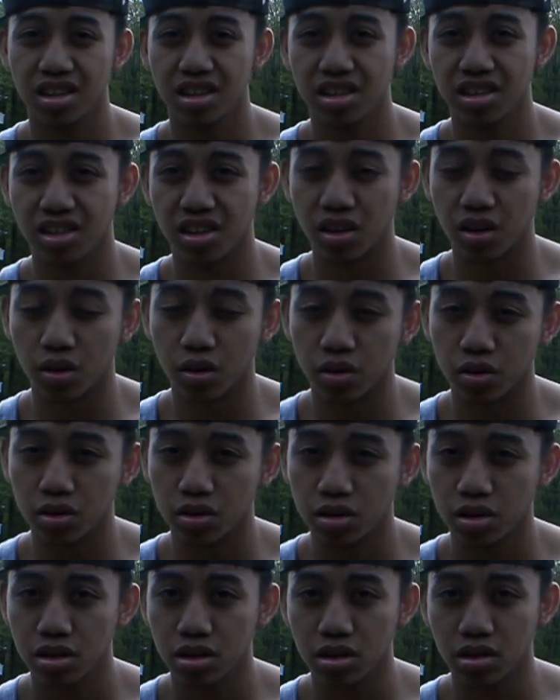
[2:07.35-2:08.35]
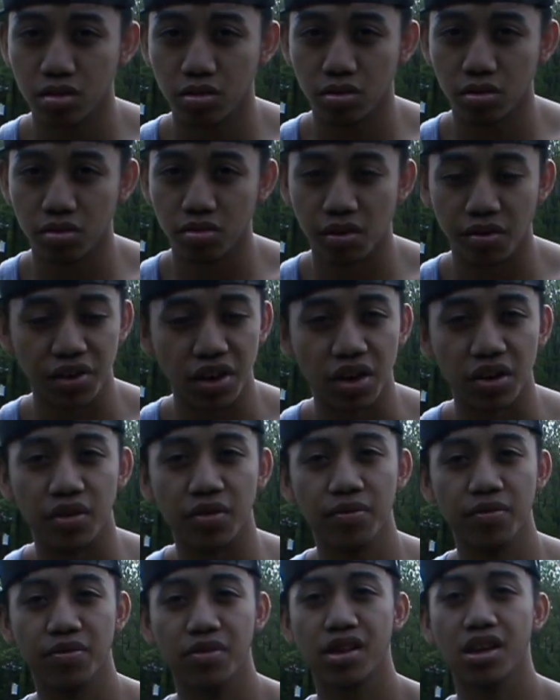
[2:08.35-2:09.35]
So, review.
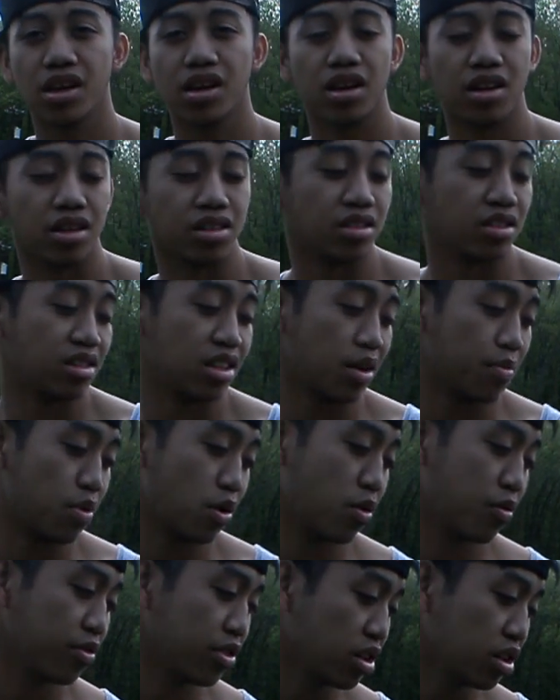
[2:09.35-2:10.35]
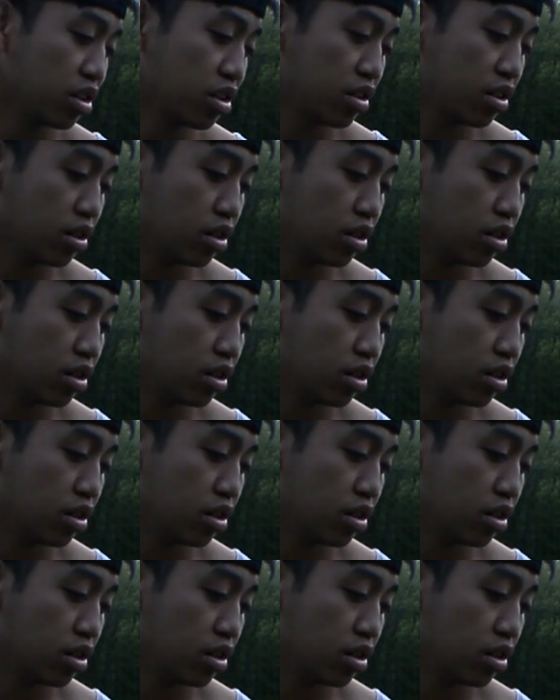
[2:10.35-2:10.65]
I'm going to step over,